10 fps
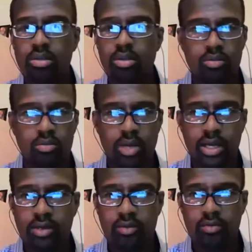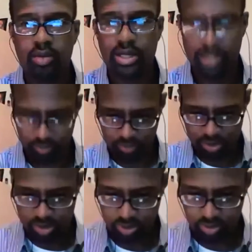All right.
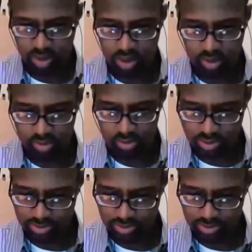What's going on?